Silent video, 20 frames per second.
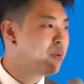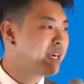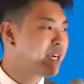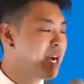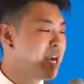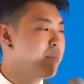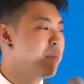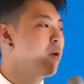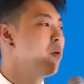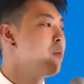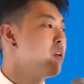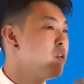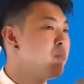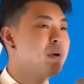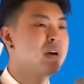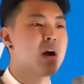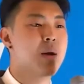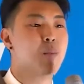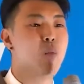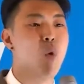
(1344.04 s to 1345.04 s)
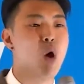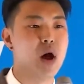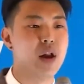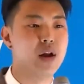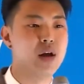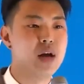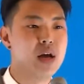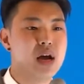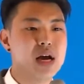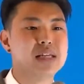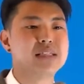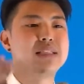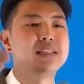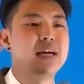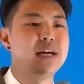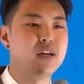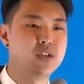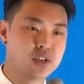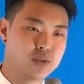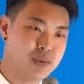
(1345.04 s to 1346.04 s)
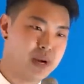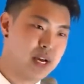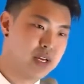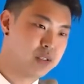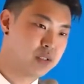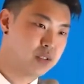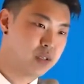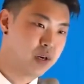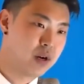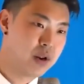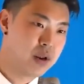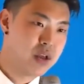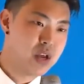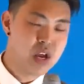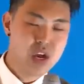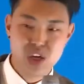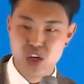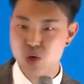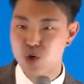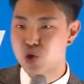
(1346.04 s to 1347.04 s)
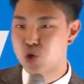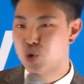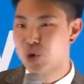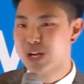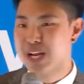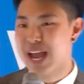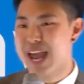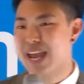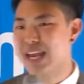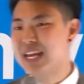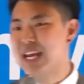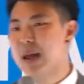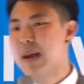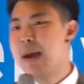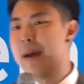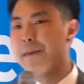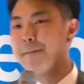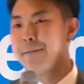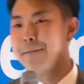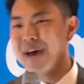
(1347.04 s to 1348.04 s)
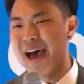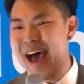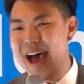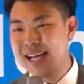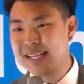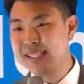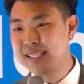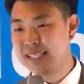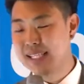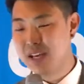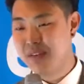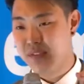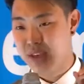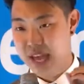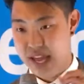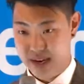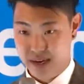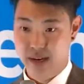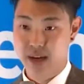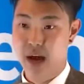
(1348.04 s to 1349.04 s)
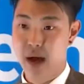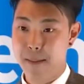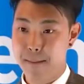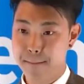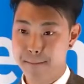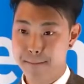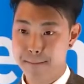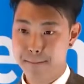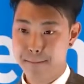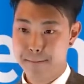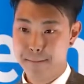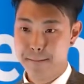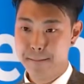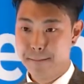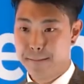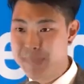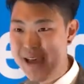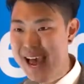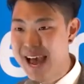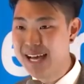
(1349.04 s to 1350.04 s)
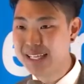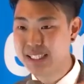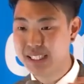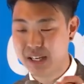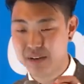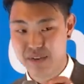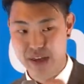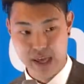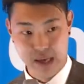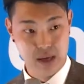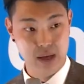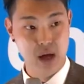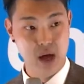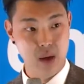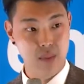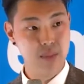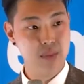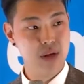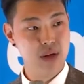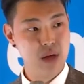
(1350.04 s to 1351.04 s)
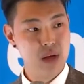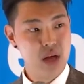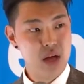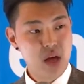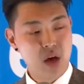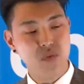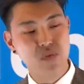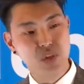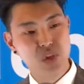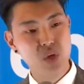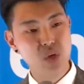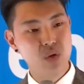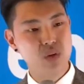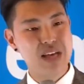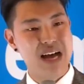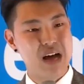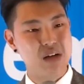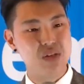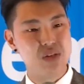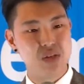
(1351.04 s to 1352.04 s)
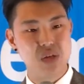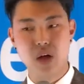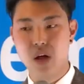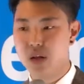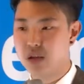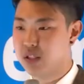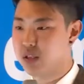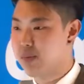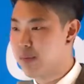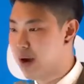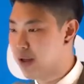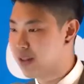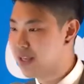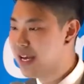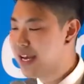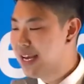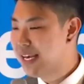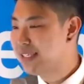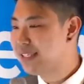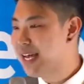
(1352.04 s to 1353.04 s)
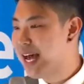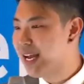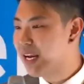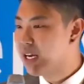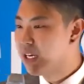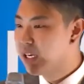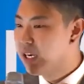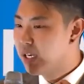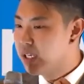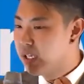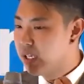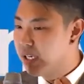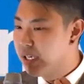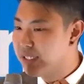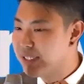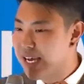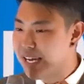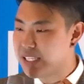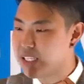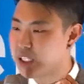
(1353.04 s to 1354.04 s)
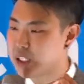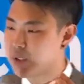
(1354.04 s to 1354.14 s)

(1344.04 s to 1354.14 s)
become what? A sales master. You create passive income of $2,000 a month. Is that